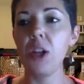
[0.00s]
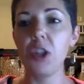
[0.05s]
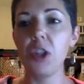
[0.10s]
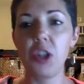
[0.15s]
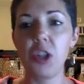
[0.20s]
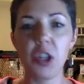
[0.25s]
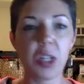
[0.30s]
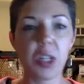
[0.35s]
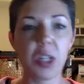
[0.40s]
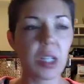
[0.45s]

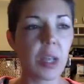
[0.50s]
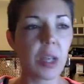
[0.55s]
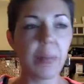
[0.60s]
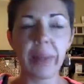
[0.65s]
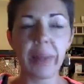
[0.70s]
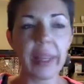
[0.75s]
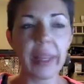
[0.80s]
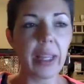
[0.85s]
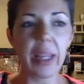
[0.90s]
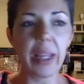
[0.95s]
just
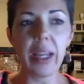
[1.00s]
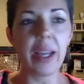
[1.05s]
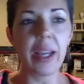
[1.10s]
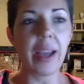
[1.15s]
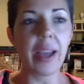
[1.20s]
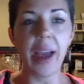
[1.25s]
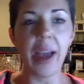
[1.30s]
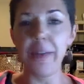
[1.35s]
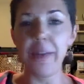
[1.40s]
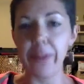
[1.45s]
completely
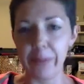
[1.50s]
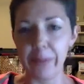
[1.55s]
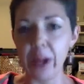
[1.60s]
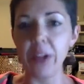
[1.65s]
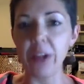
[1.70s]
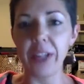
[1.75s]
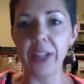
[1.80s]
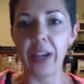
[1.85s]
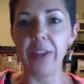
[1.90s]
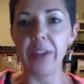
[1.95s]
having
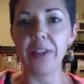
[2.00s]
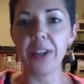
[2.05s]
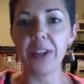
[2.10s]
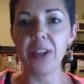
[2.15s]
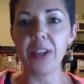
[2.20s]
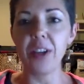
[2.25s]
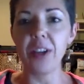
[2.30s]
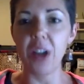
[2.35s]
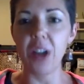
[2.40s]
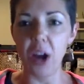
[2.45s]
meltdowns,
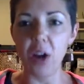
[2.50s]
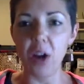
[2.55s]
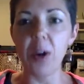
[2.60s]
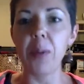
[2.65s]
you know,